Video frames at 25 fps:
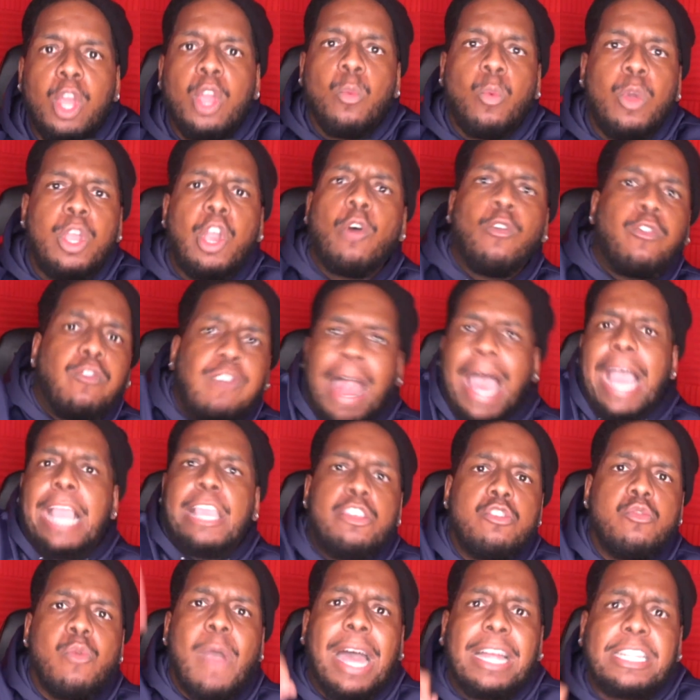We're gonna fly
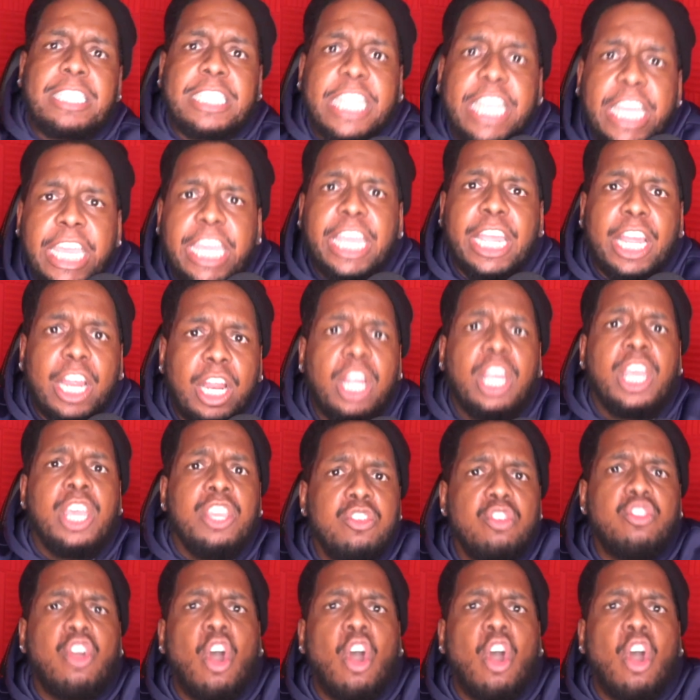you out to here. We're